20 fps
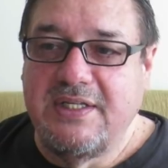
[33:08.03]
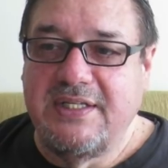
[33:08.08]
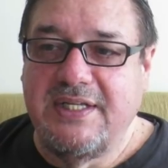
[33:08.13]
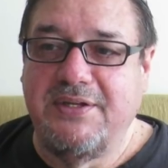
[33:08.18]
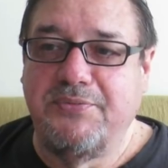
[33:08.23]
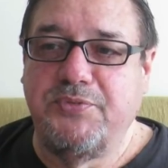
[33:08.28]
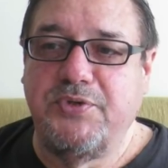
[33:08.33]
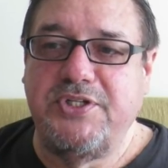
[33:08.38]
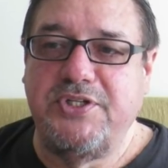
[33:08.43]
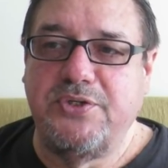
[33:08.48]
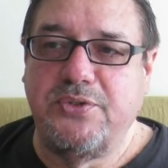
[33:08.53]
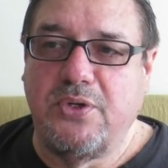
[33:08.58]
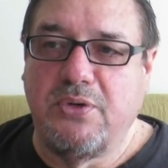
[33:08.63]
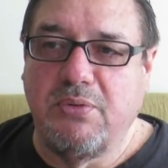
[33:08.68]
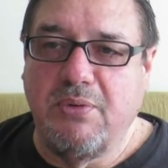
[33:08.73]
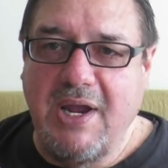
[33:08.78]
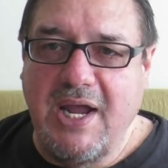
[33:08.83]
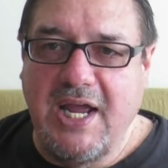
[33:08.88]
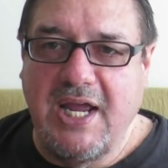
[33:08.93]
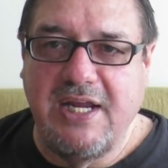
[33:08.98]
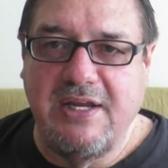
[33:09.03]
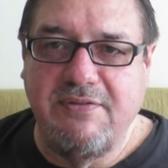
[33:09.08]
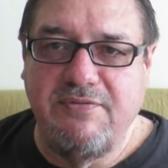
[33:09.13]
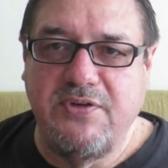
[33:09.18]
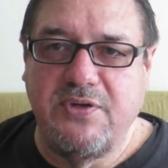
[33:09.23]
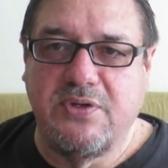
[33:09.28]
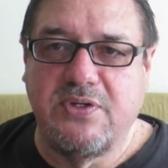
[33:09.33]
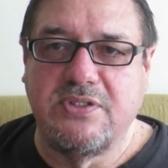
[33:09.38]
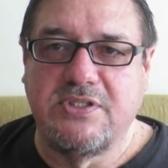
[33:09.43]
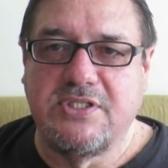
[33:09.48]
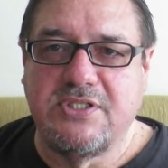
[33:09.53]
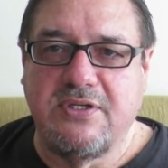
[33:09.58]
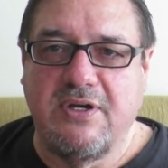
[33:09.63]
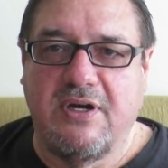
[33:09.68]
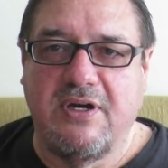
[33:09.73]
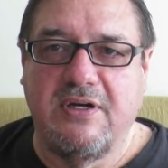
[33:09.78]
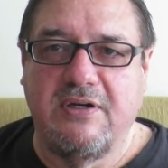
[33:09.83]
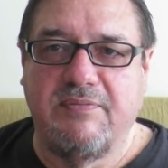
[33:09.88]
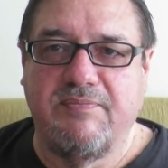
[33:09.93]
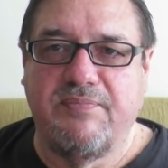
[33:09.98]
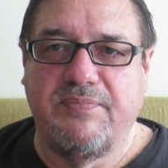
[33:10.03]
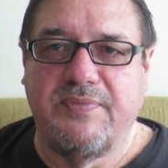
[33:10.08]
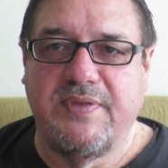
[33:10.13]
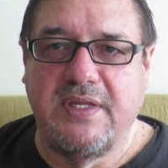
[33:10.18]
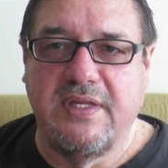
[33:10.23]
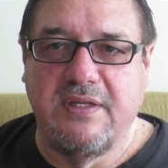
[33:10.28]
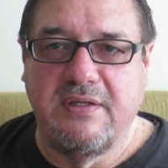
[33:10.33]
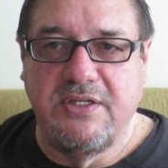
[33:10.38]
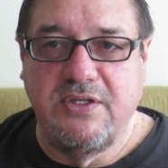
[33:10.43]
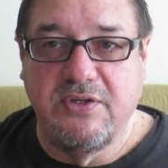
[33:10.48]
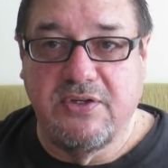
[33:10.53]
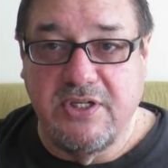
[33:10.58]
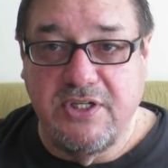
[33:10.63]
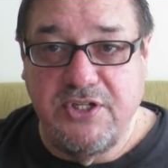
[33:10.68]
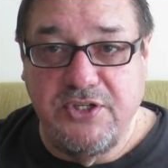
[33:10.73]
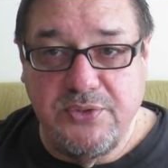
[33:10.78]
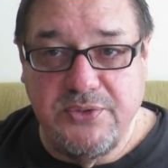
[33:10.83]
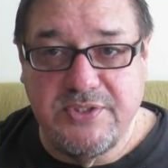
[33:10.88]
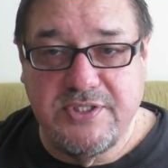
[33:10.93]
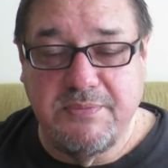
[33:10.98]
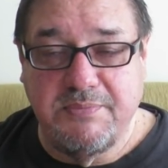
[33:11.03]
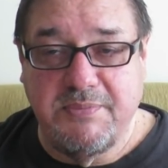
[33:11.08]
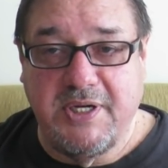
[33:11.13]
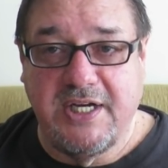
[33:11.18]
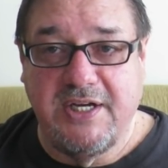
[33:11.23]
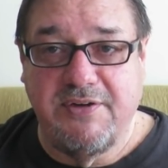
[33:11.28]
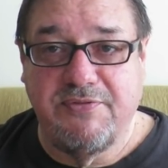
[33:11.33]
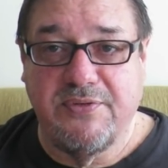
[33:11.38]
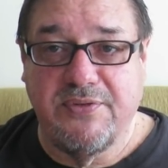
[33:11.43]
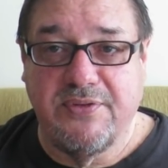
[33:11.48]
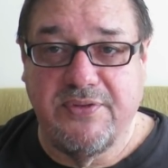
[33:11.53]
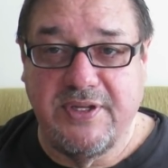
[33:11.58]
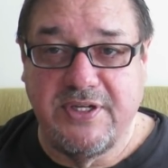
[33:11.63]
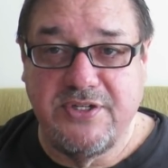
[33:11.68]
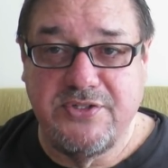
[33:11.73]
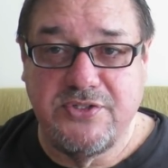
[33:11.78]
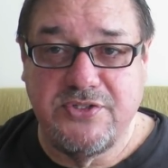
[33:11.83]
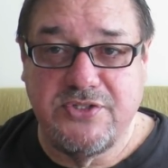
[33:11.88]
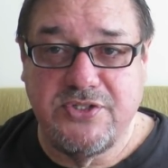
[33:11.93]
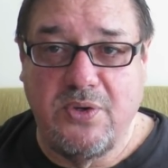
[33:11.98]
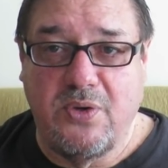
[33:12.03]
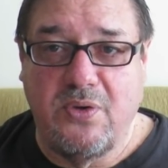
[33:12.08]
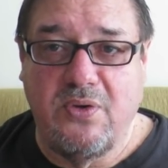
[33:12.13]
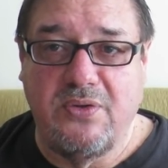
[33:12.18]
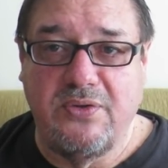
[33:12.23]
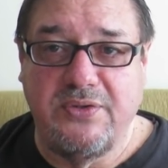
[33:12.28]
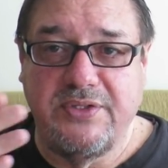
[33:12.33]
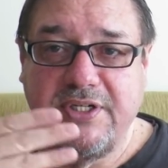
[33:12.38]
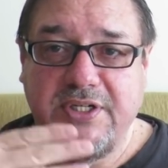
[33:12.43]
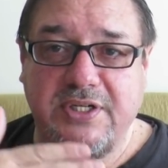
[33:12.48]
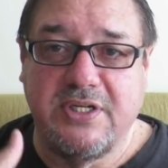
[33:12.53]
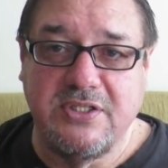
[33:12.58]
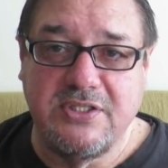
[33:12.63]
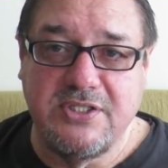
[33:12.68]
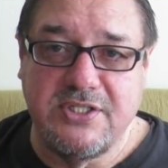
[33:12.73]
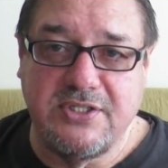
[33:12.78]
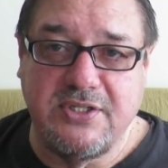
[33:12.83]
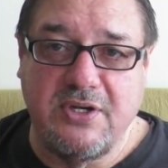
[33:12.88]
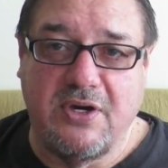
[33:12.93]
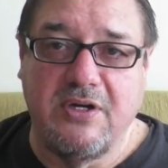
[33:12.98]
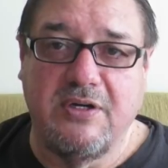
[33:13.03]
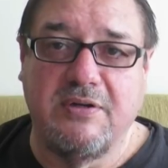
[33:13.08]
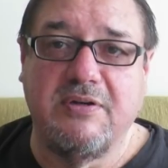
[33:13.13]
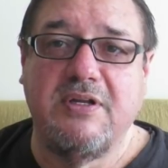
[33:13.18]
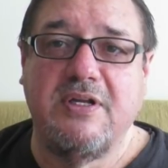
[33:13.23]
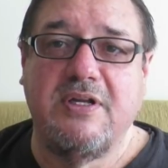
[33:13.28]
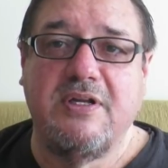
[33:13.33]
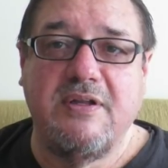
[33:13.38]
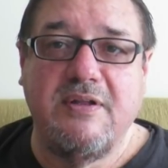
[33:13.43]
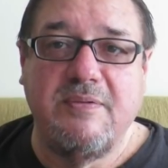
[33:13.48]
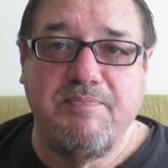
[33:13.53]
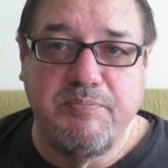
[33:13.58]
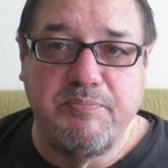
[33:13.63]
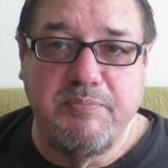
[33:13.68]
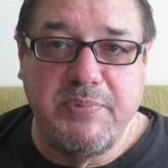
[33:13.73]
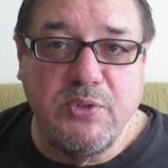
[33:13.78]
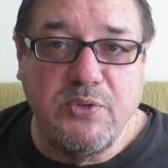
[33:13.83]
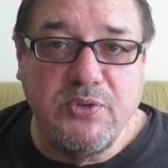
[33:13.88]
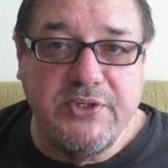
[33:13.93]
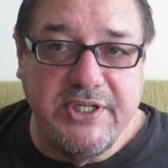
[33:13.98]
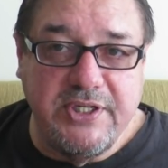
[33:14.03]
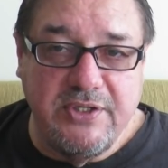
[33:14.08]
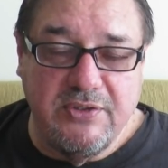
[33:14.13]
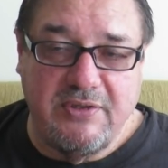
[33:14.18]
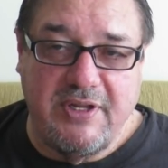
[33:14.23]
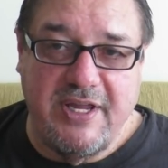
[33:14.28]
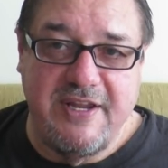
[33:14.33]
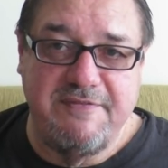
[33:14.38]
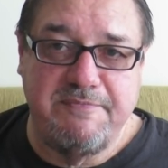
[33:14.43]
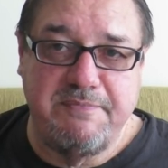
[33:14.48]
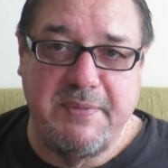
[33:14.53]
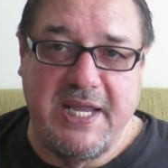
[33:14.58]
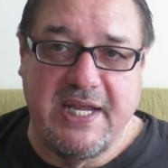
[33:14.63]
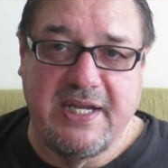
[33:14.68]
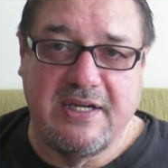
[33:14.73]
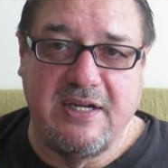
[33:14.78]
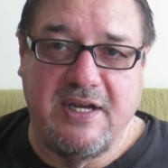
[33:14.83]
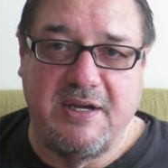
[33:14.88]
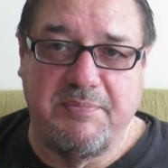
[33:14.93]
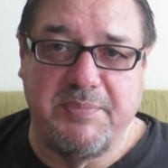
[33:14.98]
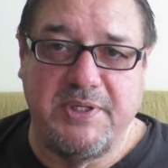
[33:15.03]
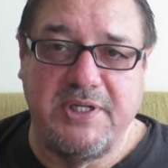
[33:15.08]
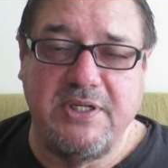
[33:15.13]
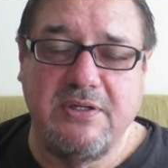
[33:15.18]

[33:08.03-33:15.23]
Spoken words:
Then when you arrive, you can use the money for the things you sold, and you can start building your life back up.